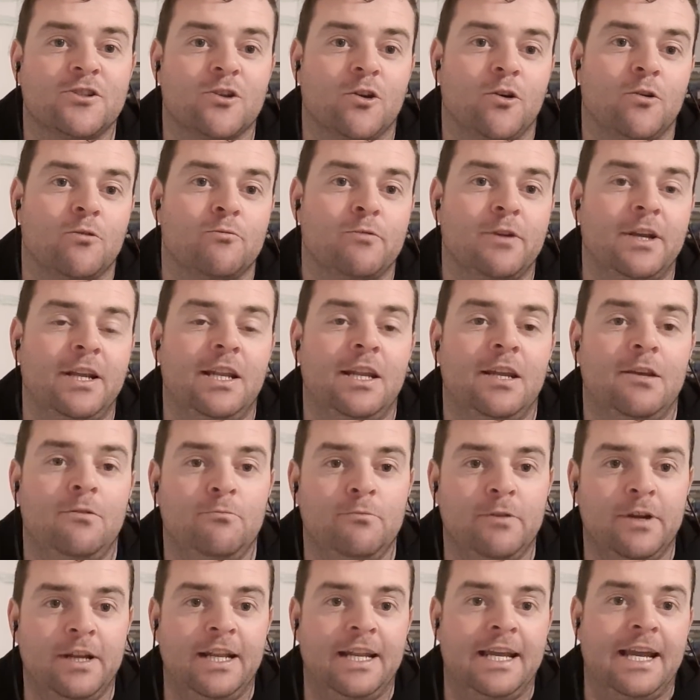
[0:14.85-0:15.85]
So really,
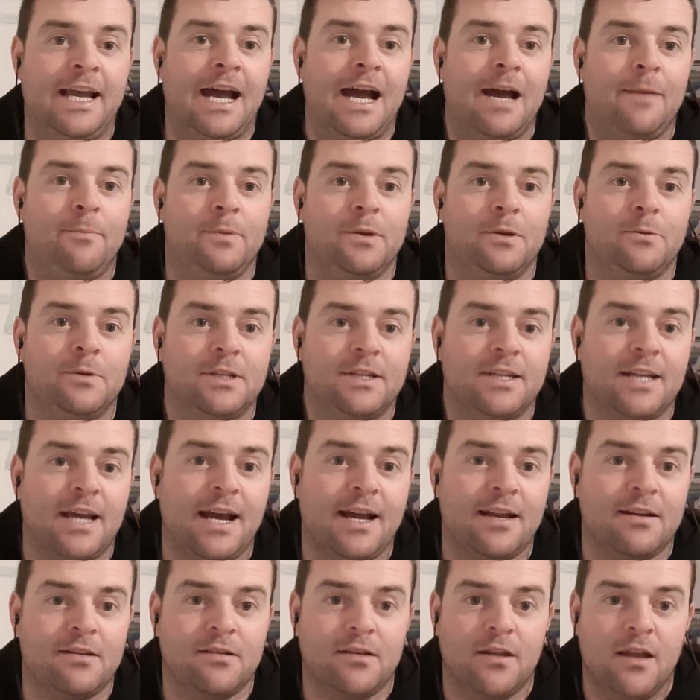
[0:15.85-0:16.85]
really happy with
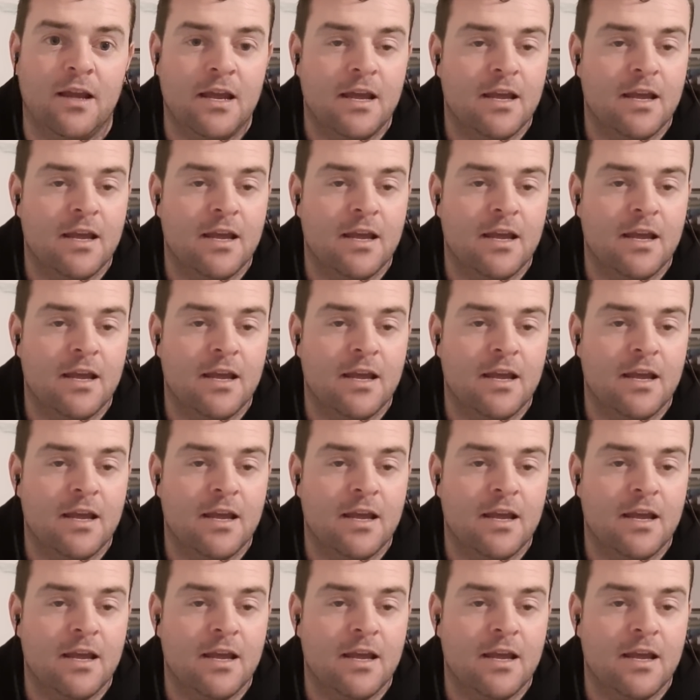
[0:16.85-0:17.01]
that.